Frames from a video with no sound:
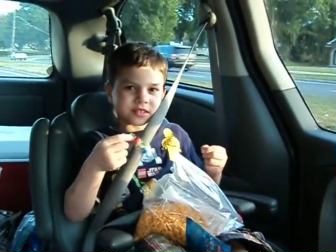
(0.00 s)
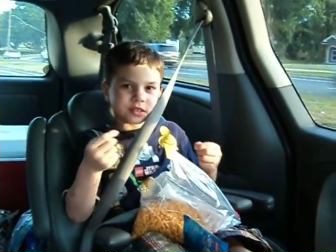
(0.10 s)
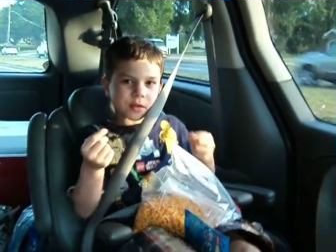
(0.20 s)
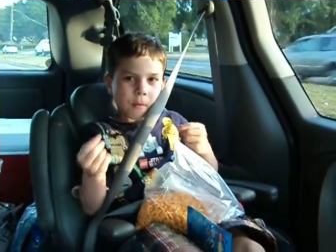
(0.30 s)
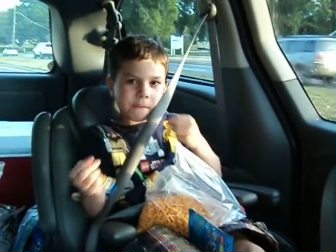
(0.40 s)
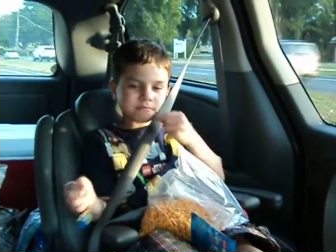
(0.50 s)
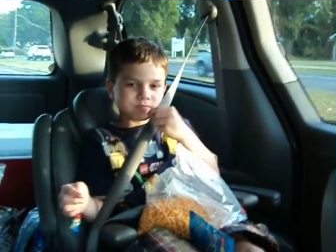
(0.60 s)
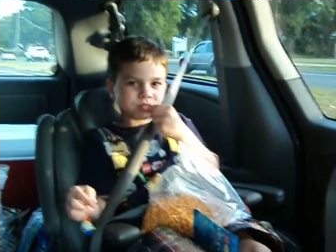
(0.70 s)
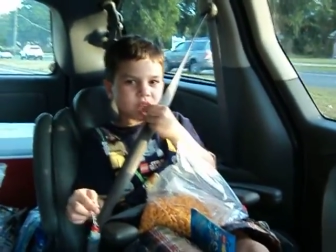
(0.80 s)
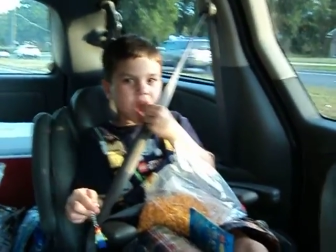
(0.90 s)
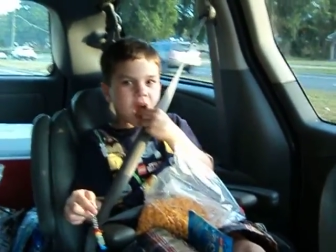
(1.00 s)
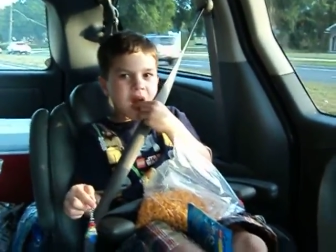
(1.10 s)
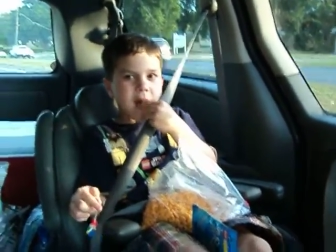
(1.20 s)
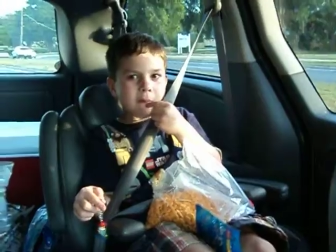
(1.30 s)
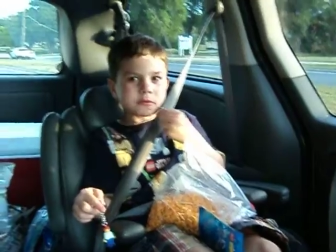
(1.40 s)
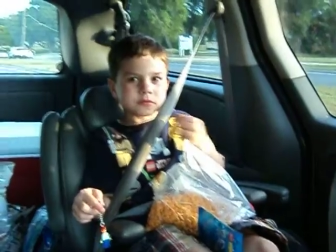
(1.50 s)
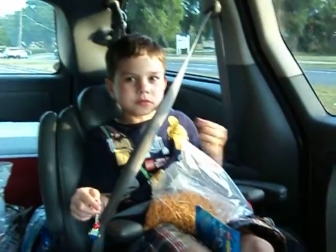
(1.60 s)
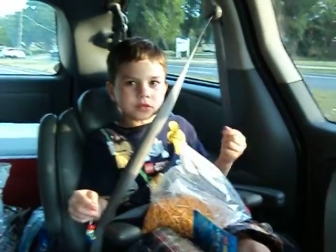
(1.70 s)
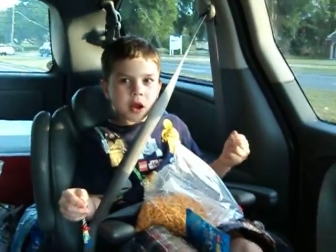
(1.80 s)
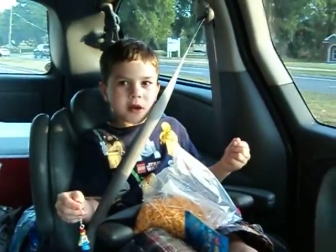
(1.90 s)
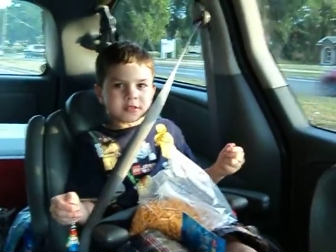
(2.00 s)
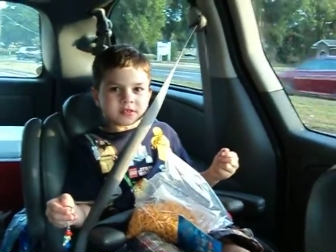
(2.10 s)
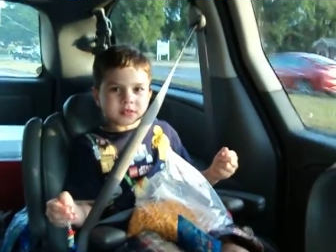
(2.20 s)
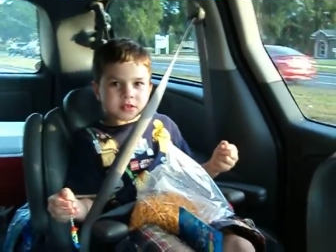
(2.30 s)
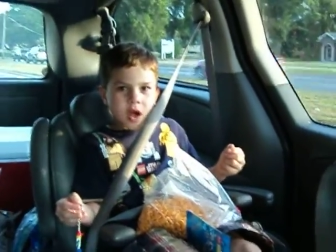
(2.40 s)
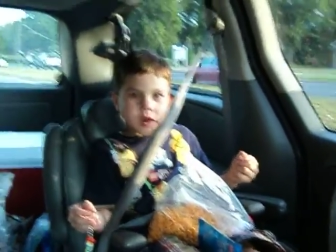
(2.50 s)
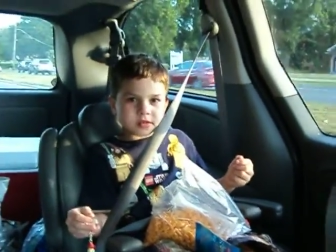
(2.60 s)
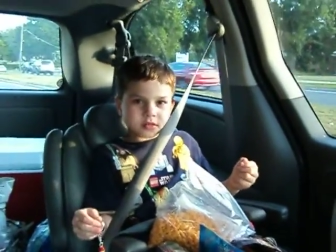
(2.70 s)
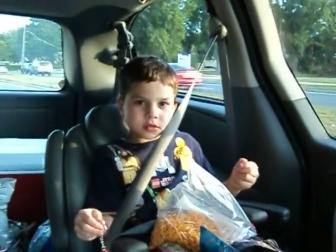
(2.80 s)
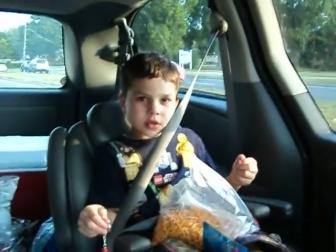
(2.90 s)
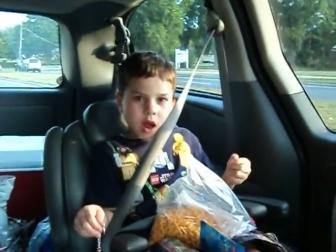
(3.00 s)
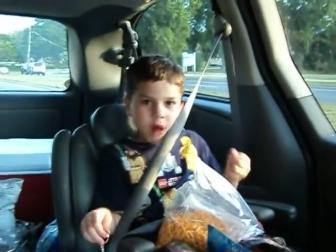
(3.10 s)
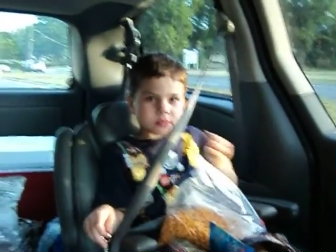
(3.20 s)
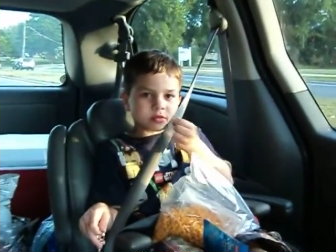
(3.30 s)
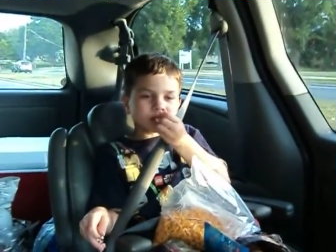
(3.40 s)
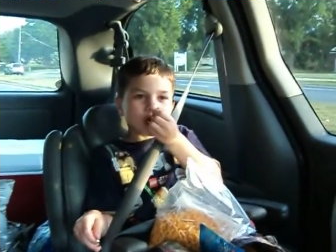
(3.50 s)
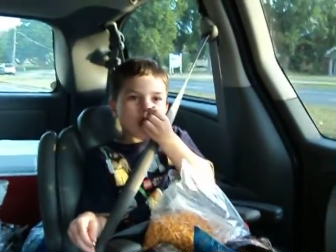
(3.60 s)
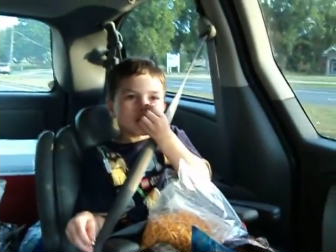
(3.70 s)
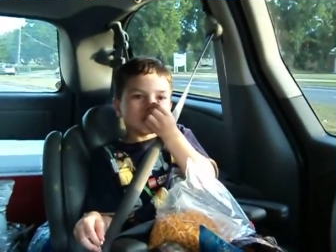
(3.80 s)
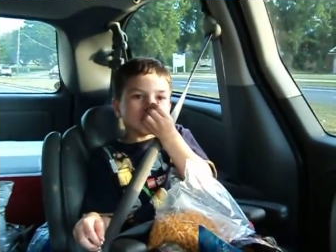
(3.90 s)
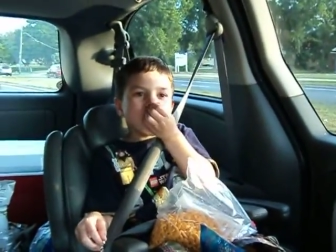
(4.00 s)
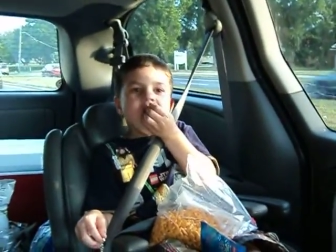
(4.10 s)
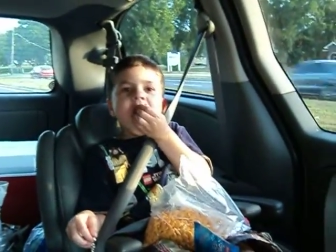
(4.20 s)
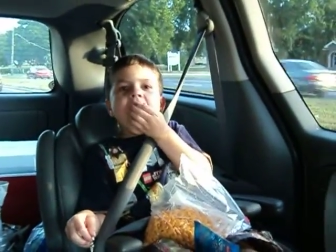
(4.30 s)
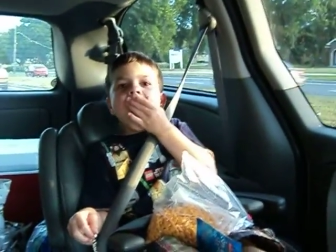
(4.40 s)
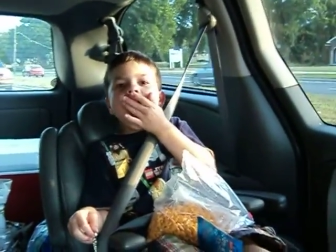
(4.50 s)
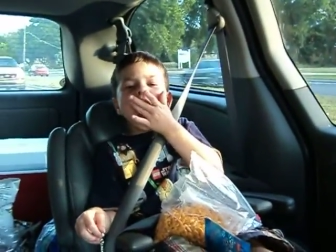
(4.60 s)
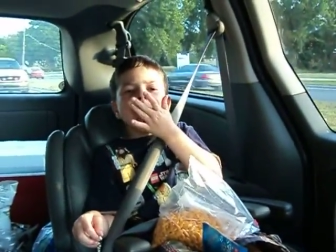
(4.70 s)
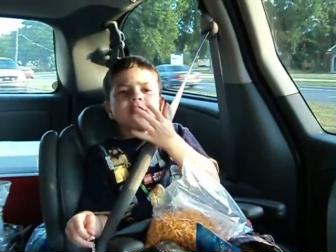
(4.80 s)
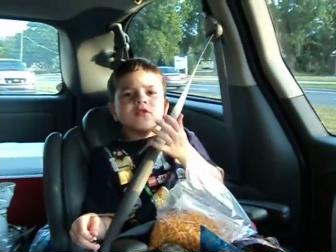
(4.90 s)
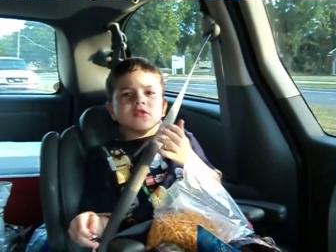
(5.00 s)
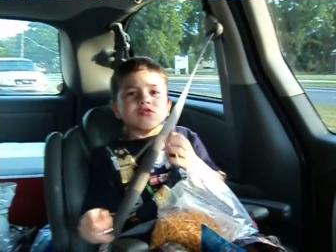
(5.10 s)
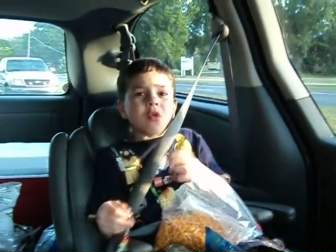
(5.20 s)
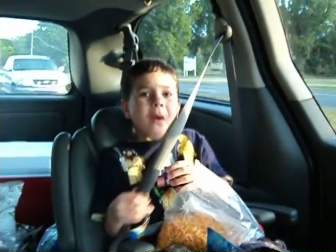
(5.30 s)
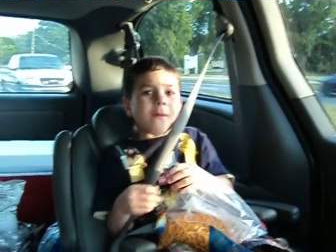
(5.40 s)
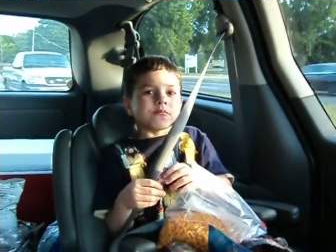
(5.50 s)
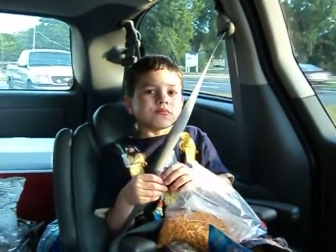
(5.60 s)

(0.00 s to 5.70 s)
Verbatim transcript: Wish you lived there. Well, they have a hotel. Maybe you could stay there. Wherever, I guess. I love you.